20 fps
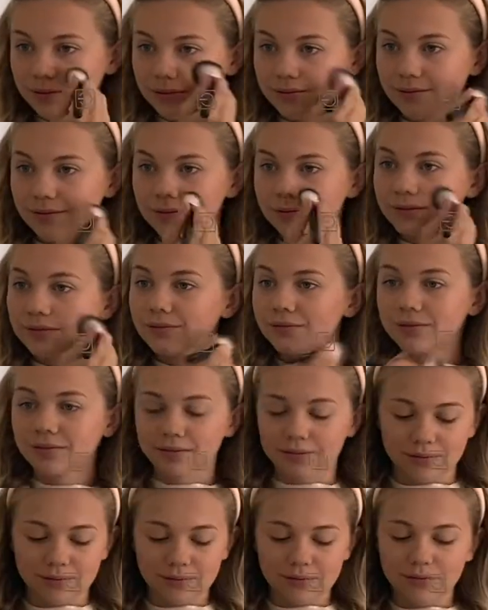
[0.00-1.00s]
that
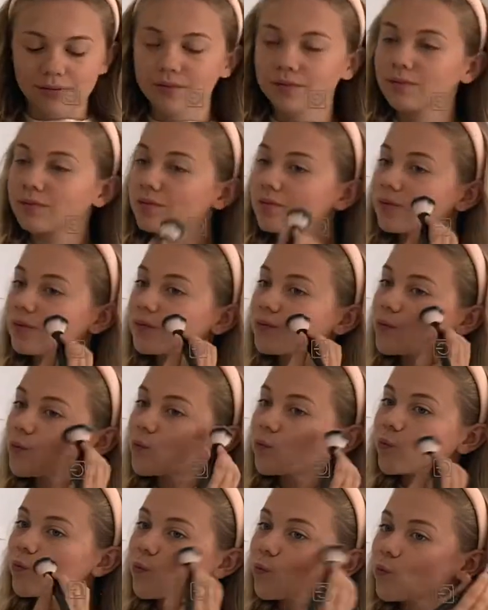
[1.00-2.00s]
looks healthy,
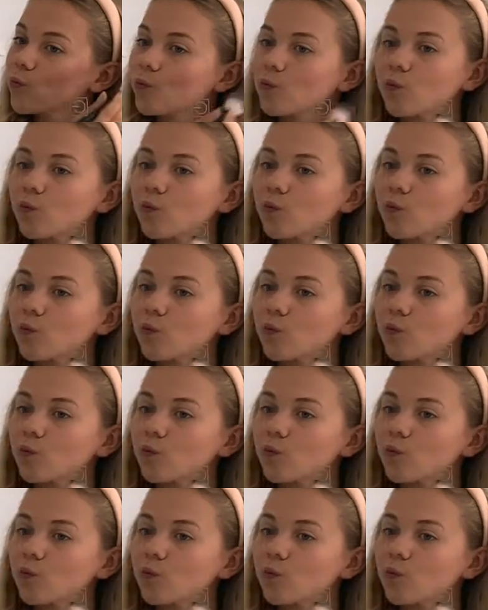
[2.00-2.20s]
but